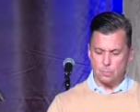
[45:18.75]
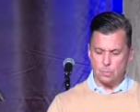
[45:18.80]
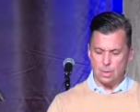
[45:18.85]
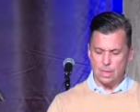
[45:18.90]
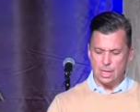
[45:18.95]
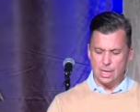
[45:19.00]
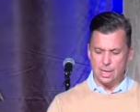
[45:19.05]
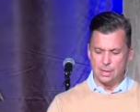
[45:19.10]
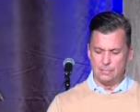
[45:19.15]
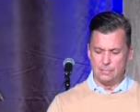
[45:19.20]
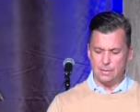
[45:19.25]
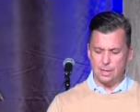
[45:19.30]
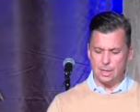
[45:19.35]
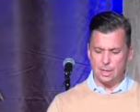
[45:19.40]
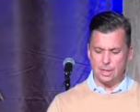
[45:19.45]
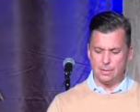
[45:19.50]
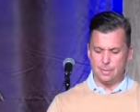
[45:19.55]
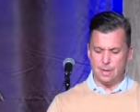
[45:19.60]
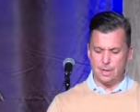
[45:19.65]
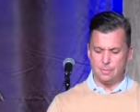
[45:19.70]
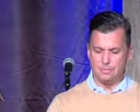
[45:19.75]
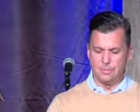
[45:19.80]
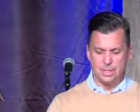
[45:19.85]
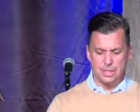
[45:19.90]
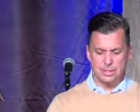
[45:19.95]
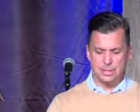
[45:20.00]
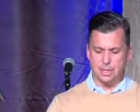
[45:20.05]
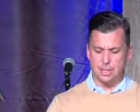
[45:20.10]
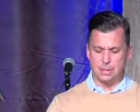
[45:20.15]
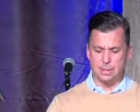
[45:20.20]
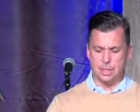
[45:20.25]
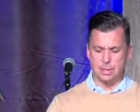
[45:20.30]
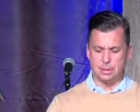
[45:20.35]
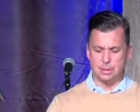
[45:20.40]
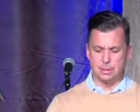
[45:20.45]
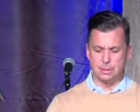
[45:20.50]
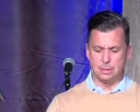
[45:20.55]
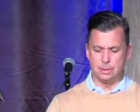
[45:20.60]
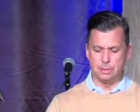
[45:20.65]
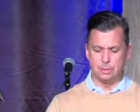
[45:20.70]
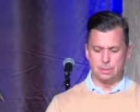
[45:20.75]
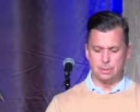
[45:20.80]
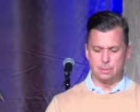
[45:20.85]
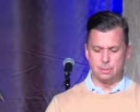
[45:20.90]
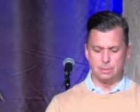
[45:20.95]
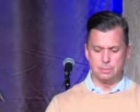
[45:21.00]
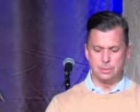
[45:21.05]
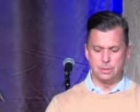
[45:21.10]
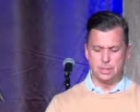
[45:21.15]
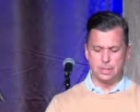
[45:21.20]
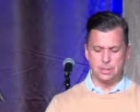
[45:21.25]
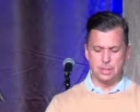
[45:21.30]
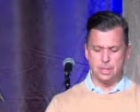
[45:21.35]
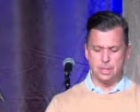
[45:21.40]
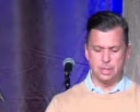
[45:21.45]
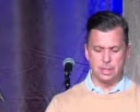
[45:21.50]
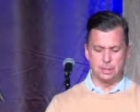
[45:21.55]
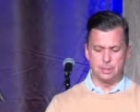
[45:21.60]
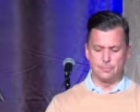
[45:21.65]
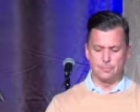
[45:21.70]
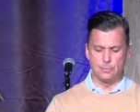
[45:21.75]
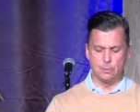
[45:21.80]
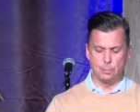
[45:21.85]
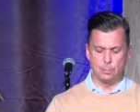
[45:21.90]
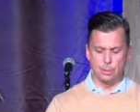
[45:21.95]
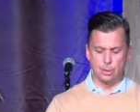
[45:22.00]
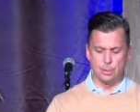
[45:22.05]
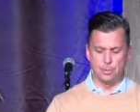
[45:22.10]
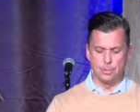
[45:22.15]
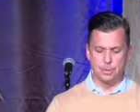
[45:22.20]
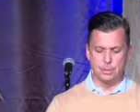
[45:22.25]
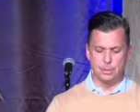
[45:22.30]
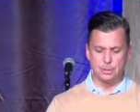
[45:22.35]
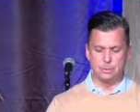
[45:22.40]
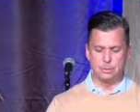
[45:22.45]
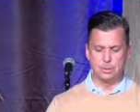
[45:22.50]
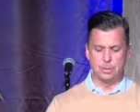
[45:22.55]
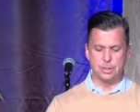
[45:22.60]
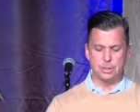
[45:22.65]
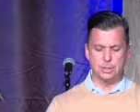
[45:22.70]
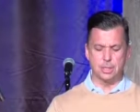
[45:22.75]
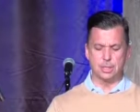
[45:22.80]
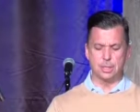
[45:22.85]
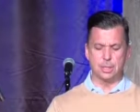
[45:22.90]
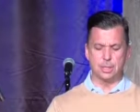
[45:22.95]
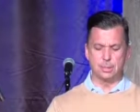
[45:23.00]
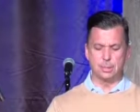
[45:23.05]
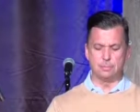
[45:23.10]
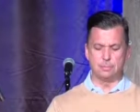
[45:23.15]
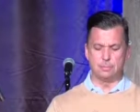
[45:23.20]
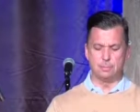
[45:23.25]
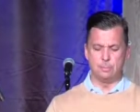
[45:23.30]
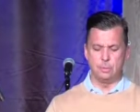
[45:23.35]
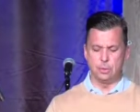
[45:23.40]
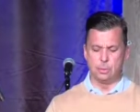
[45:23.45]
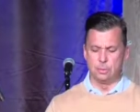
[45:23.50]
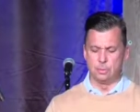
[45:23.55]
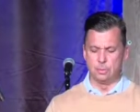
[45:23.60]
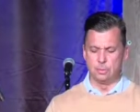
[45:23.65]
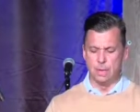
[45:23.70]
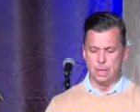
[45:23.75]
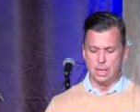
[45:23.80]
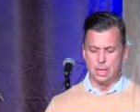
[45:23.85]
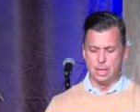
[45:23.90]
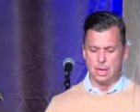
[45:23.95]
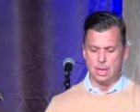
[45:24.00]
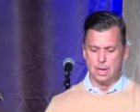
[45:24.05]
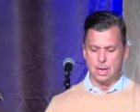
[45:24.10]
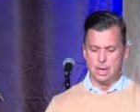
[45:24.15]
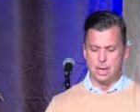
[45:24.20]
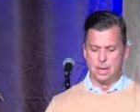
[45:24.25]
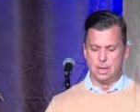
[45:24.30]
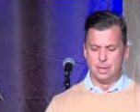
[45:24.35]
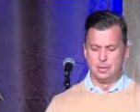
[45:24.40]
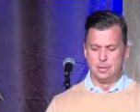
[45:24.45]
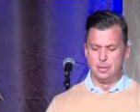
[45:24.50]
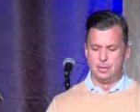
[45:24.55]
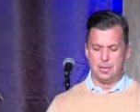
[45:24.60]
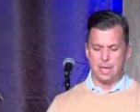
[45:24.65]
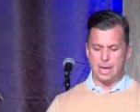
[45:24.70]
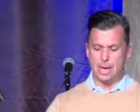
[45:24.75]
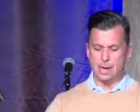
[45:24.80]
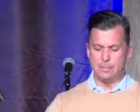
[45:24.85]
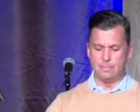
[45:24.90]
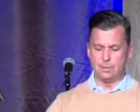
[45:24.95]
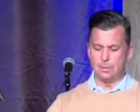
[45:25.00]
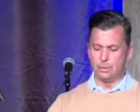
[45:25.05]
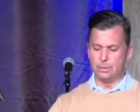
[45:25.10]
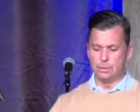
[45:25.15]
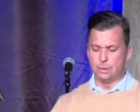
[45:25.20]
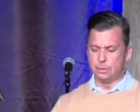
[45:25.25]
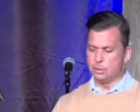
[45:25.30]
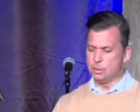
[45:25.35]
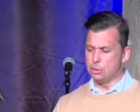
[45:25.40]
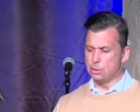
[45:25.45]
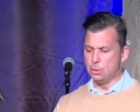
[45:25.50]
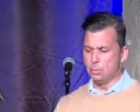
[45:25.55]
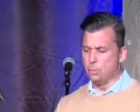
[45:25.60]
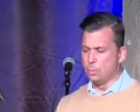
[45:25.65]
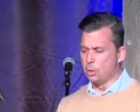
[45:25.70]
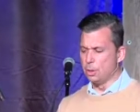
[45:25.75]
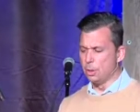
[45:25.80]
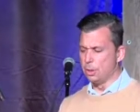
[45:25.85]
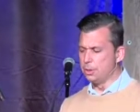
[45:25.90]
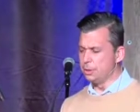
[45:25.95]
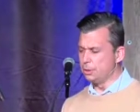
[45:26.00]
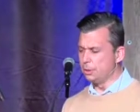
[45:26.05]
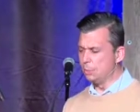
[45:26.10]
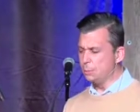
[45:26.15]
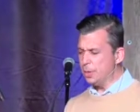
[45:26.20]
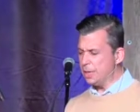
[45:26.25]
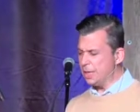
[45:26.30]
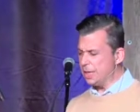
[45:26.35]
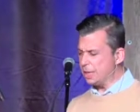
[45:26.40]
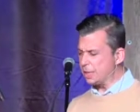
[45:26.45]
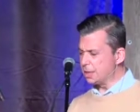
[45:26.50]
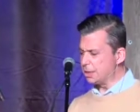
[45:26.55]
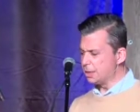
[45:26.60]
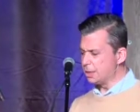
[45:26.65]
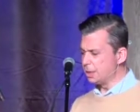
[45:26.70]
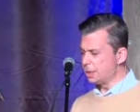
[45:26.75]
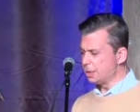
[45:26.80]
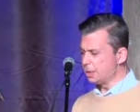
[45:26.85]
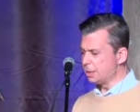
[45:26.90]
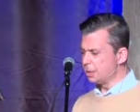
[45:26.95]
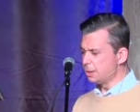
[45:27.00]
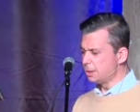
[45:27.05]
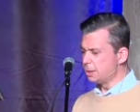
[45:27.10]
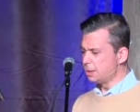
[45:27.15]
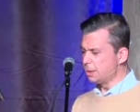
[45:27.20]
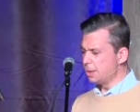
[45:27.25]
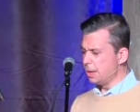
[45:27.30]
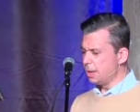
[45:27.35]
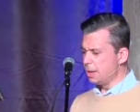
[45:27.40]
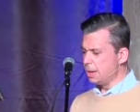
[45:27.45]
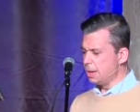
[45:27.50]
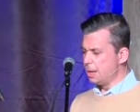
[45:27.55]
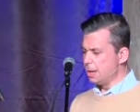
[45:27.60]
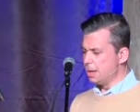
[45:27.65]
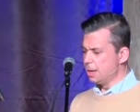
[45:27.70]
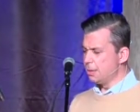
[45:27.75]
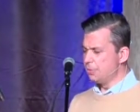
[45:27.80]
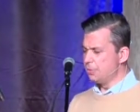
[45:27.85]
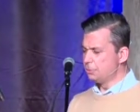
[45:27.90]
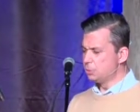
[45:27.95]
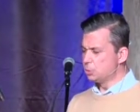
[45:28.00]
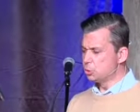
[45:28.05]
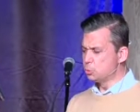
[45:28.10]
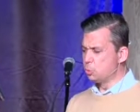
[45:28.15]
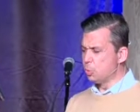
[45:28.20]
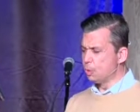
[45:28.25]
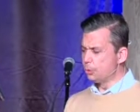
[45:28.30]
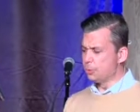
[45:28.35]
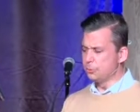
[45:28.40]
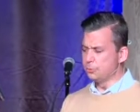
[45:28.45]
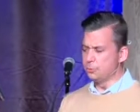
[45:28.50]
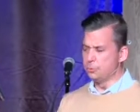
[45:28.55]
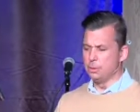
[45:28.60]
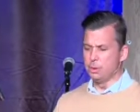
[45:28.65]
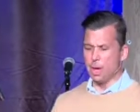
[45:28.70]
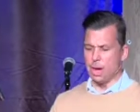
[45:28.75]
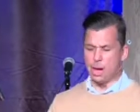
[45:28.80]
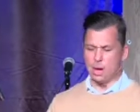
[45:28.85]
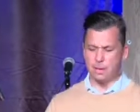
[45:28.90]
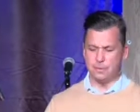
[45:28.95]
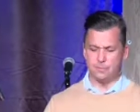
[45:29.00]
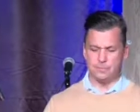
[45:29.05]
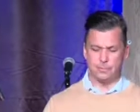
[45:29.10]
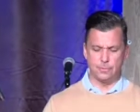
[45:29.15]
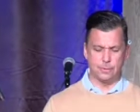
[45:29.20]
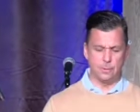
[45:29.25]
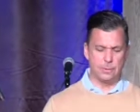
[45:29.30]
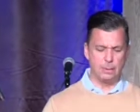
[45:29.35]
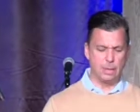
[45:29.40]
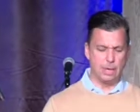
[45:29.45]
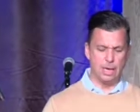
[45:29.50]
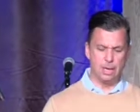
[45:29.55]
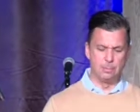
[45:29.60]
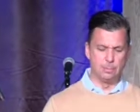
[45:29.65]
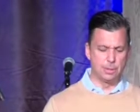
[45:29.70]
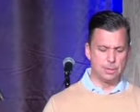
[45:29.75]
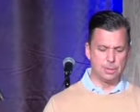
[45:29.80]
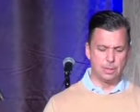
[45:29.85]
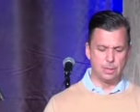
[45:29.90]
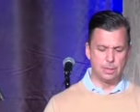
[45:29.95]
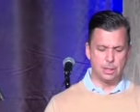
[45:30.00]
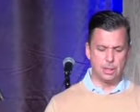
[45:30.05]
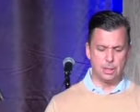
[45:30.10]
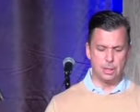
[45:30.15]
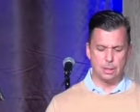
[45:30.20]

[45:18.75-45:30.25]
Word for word: have, have, have disconnected. They're, they're disconnected from their purpose, they're disconnected from you. They haven't looked at your word in a week, they're just wandering through life aimlessly.